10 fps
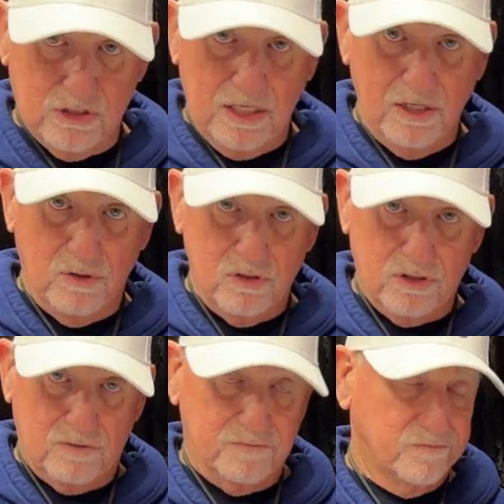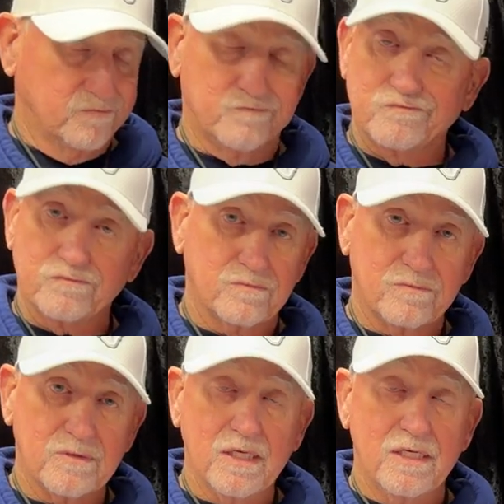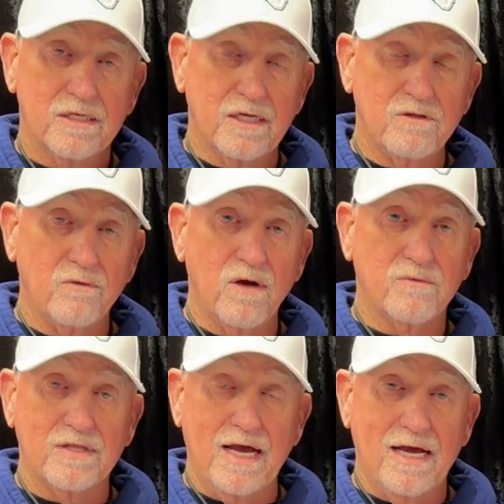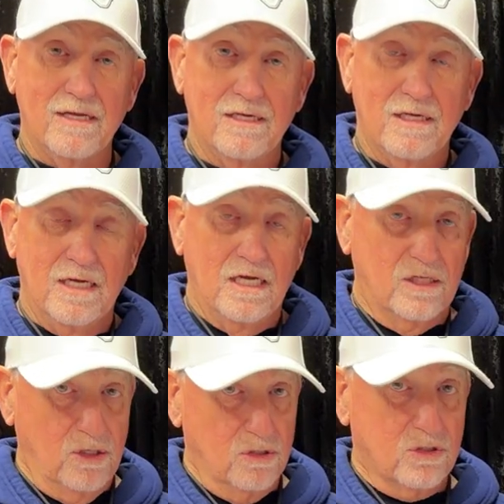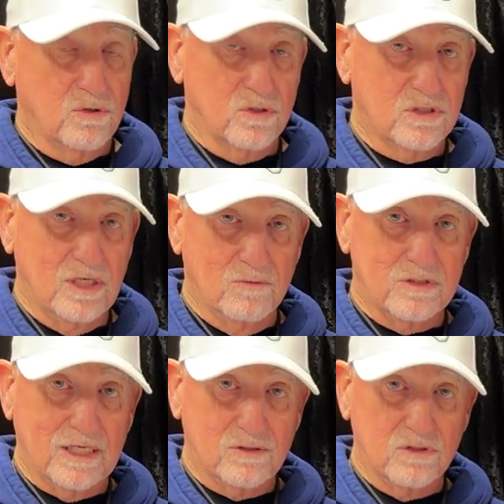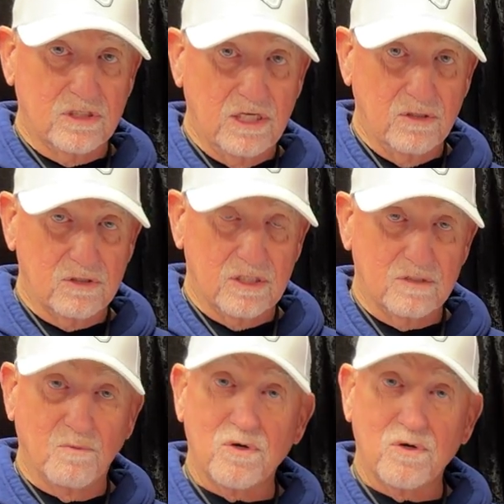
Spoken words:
tíos, nothing wrong with that. Los conocimos a tus tíos is more